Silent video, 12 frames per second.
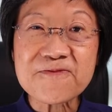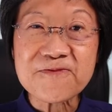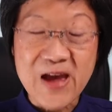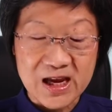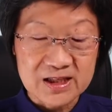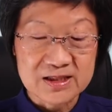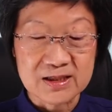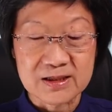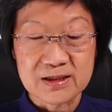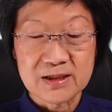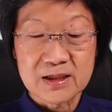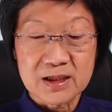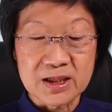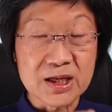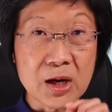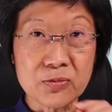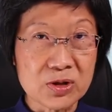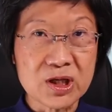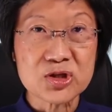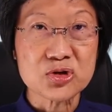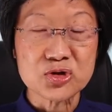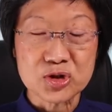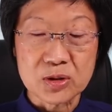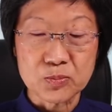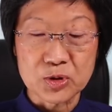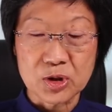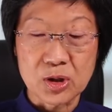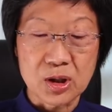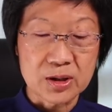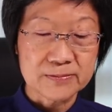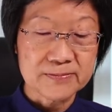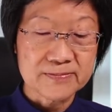factor in our relationship with God.